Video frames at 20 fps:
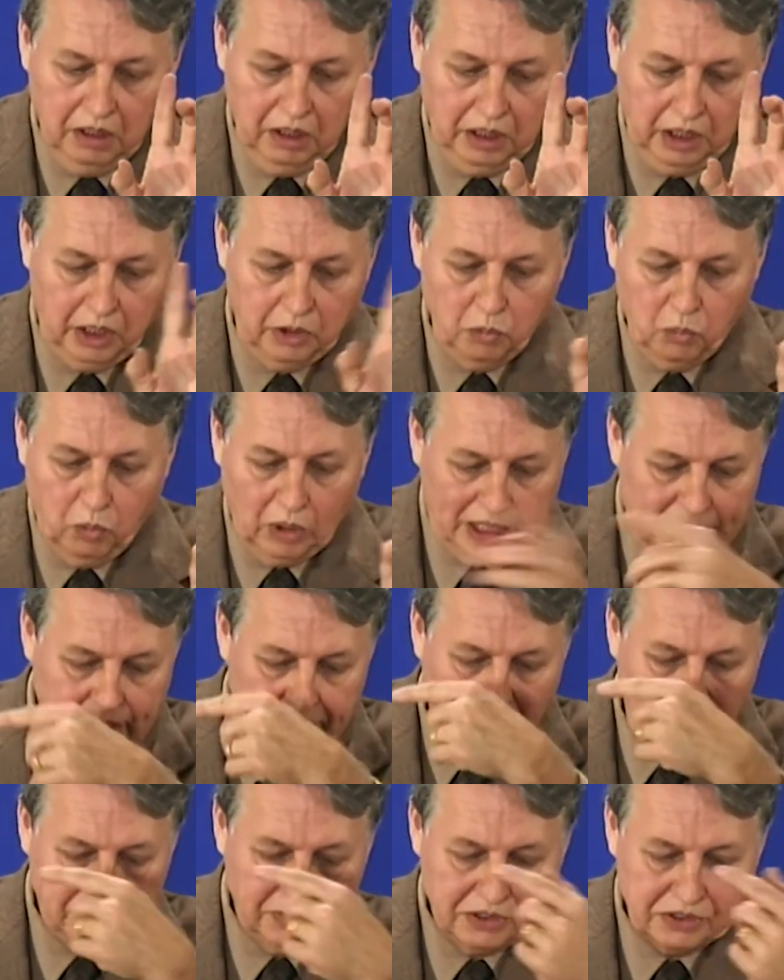in one
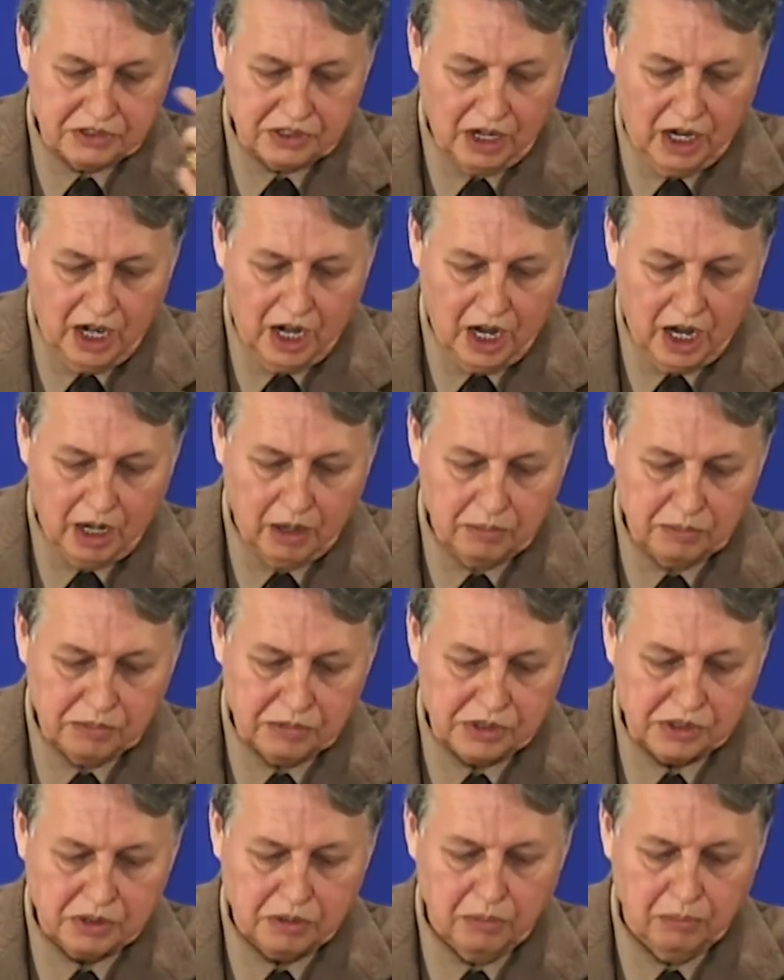another's
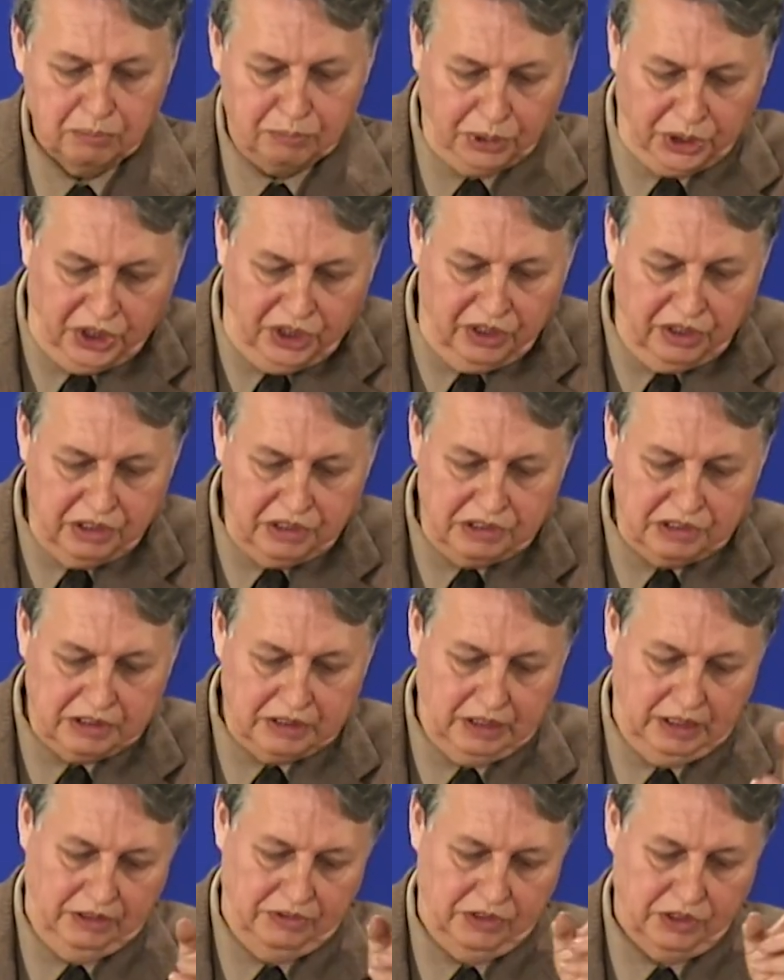arms, birds
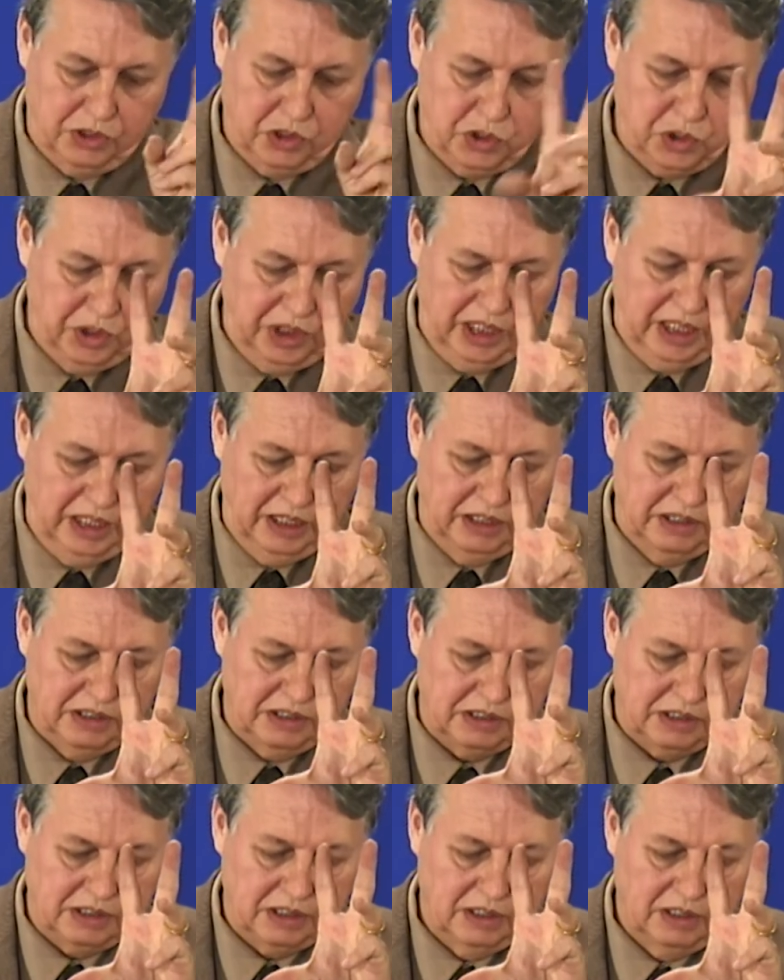in the
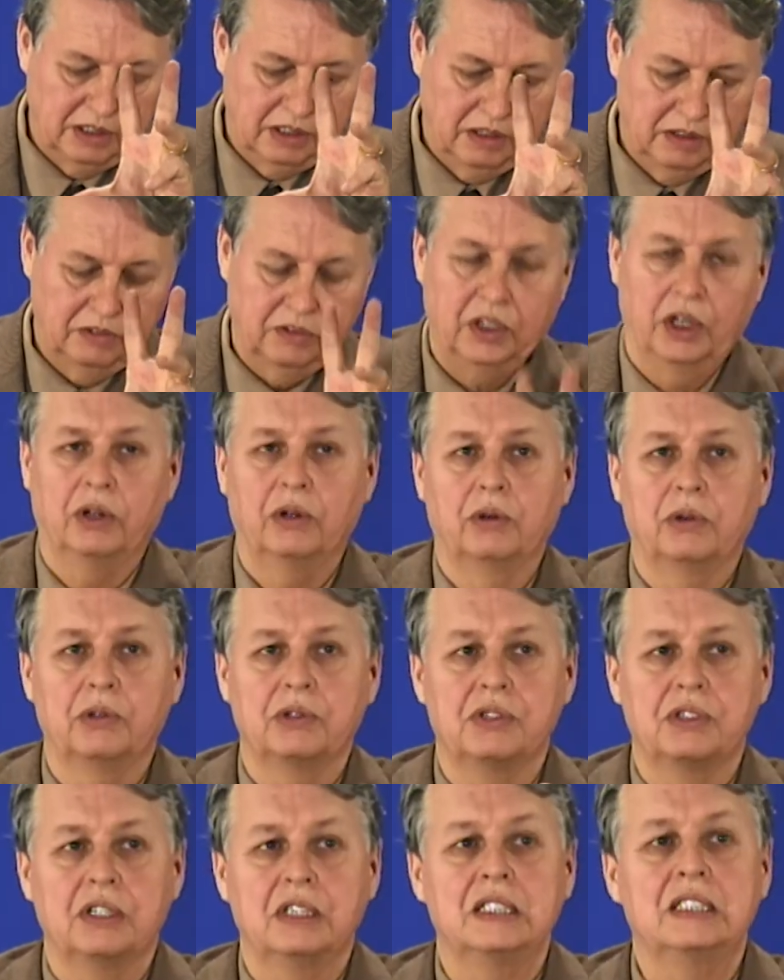trees,
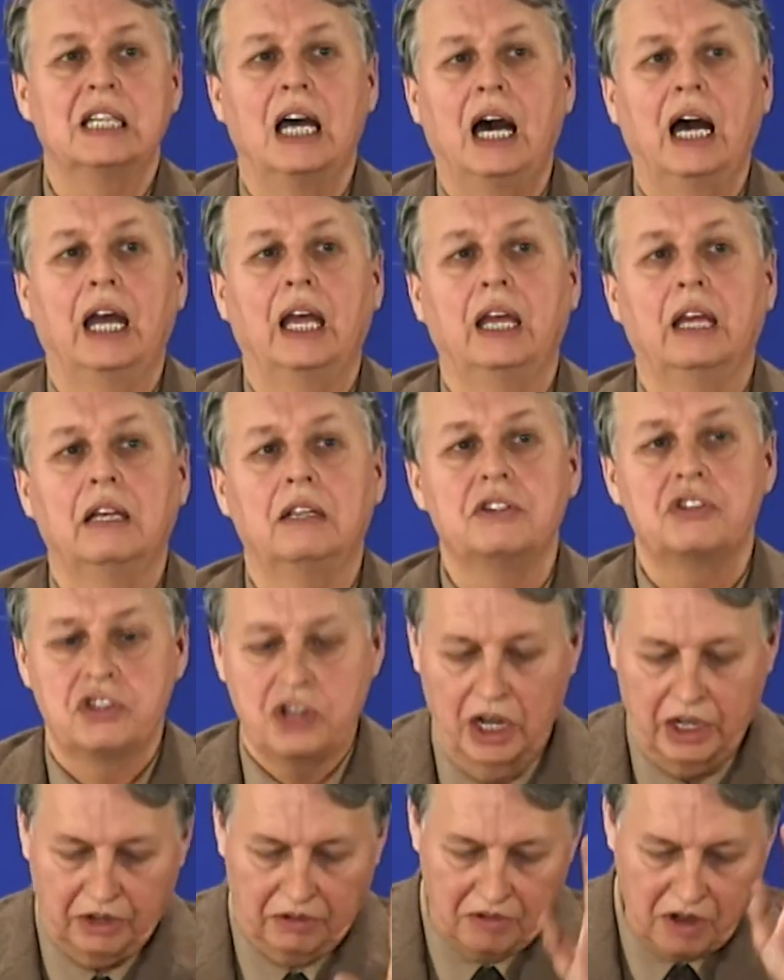those dying
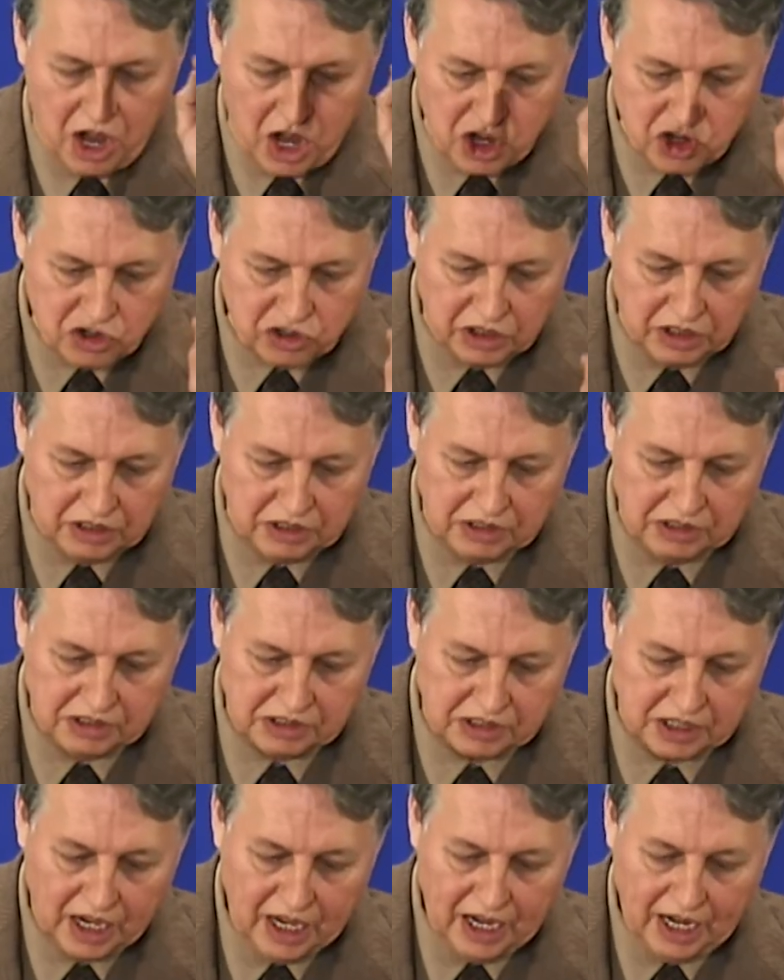
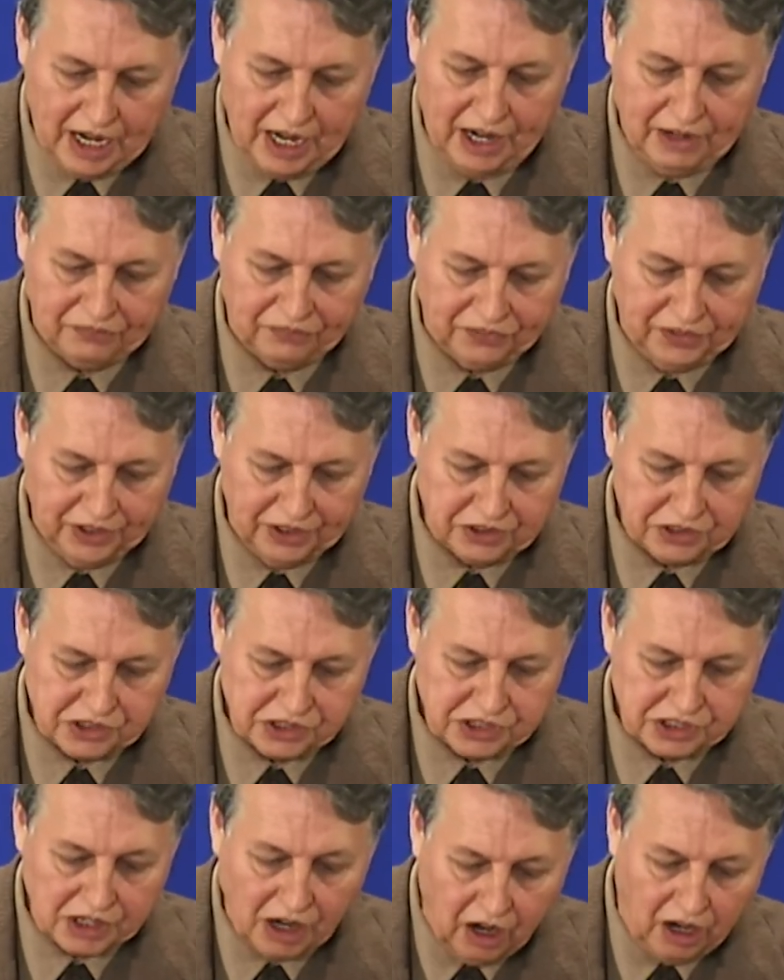generations at their
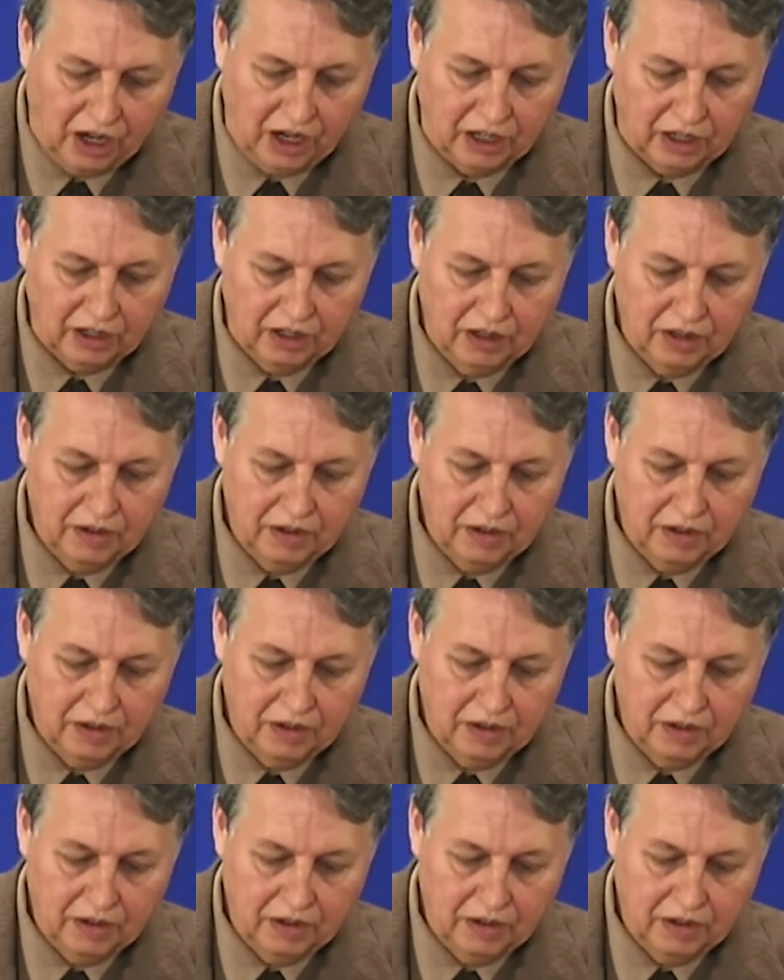song,